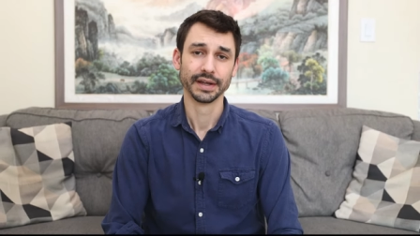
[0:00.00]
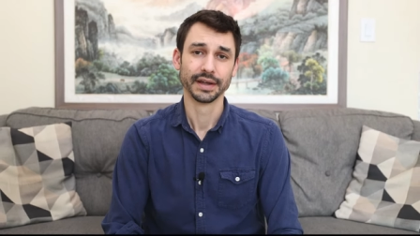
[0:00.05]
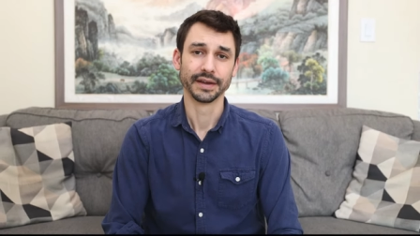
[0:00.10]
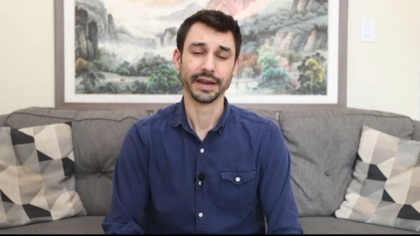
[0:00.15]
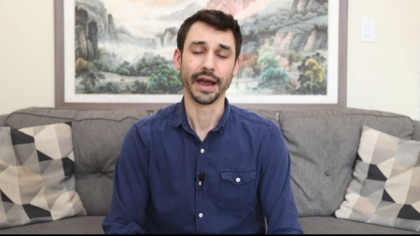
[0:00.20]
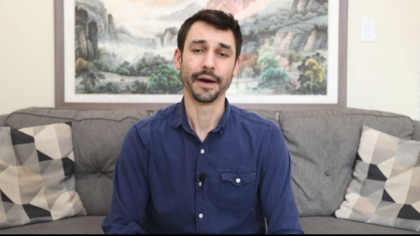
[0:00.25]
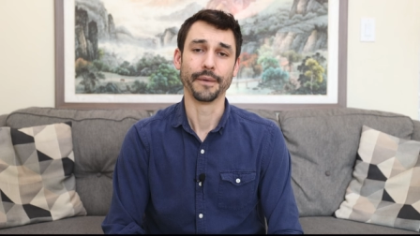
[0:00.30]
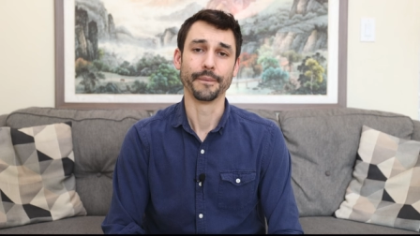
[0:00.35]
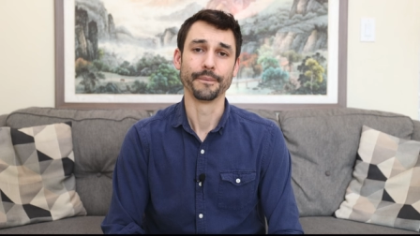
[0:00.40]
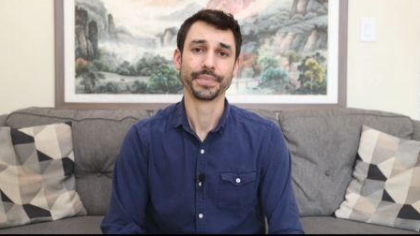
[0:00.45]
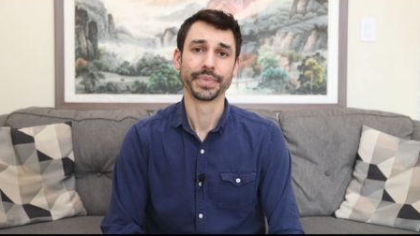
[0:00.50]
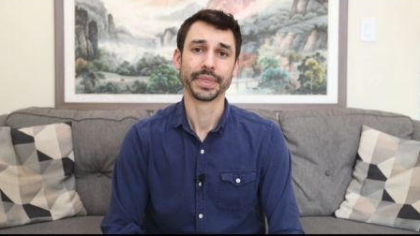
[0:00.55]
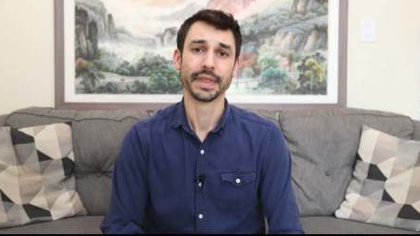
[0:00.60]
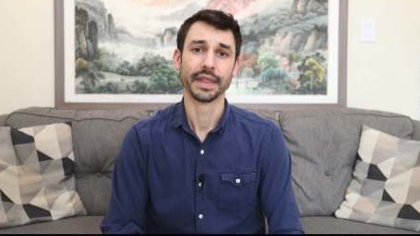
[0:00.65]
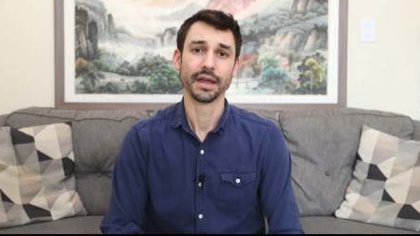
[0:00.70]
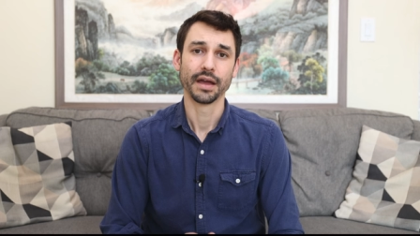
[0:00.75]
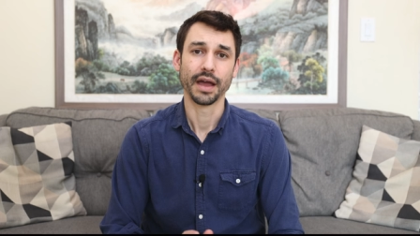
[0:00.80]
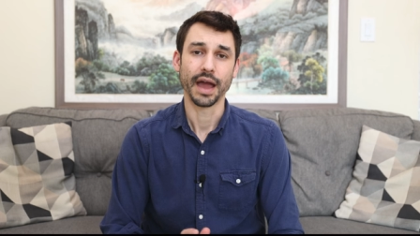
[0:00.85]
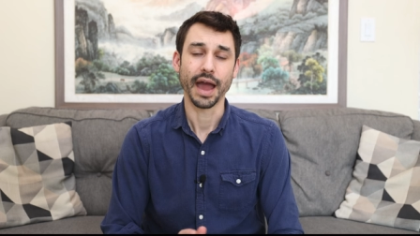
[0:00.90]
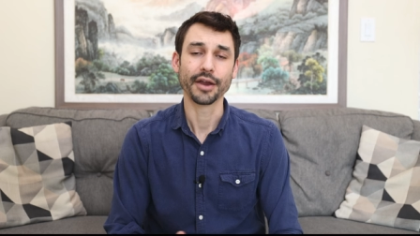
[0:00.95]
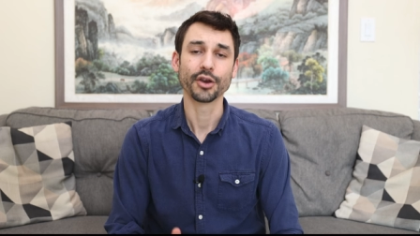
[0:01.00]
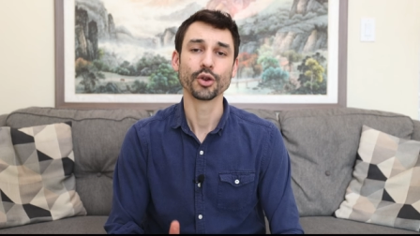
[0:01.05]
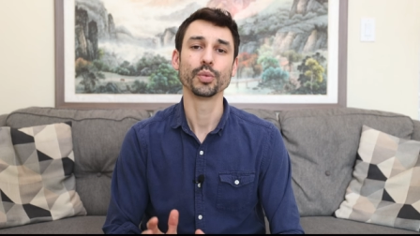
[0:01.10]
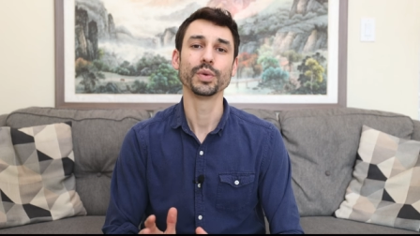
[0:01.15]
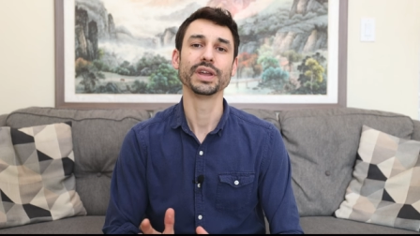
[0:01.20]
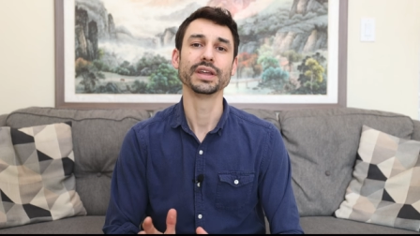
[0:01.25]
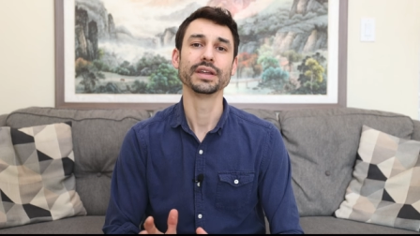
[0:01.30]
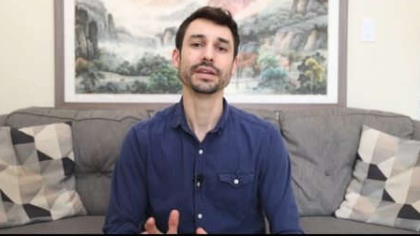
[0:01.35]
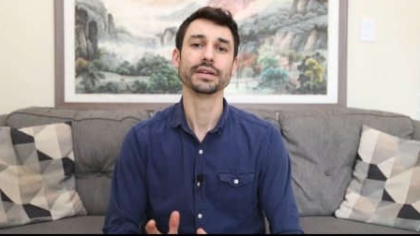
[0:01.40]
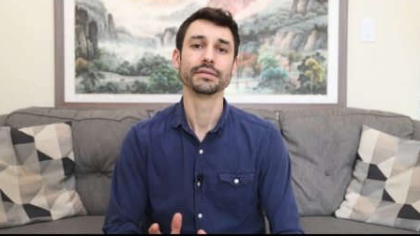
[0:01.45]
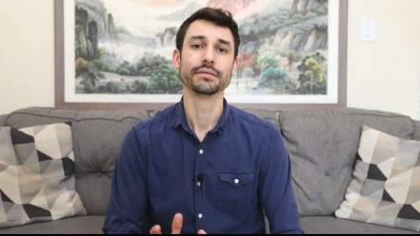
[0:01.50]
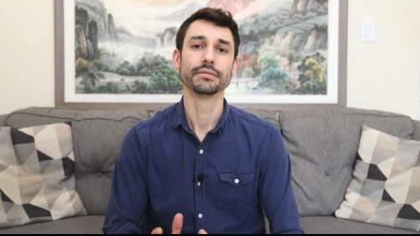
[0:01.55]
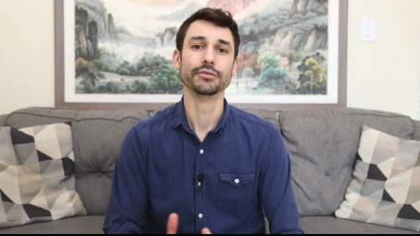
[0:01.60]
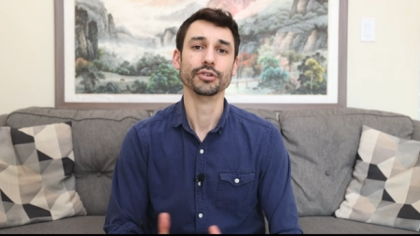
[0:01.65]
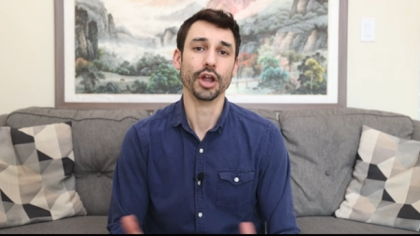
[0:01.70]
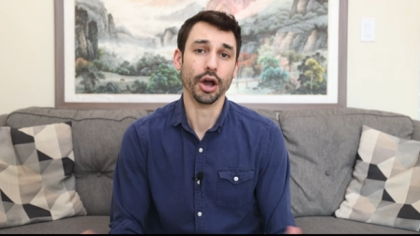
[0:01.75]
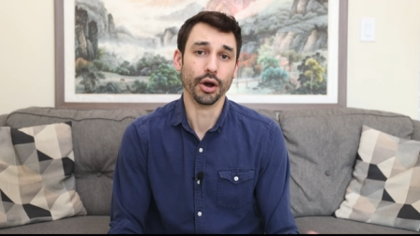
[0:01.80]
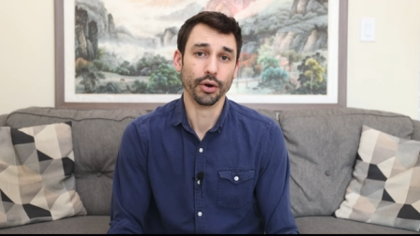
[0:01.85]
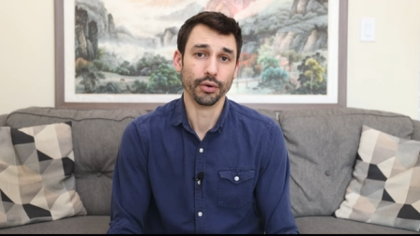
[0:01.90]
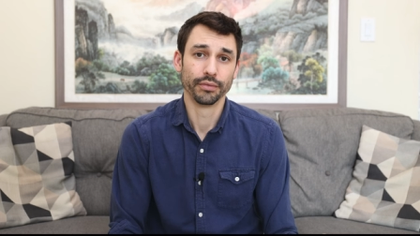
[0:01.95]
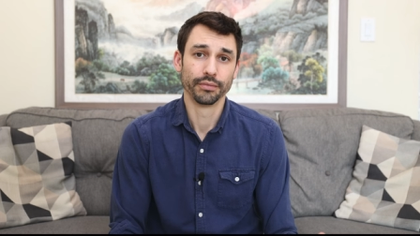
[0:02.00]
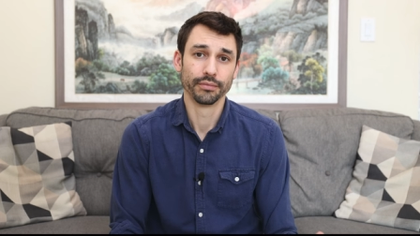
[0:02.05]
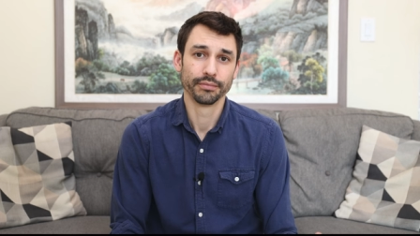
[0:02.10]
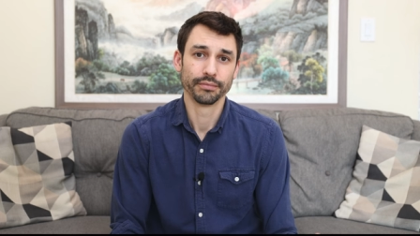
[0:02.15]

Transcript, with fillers: Now, how do we know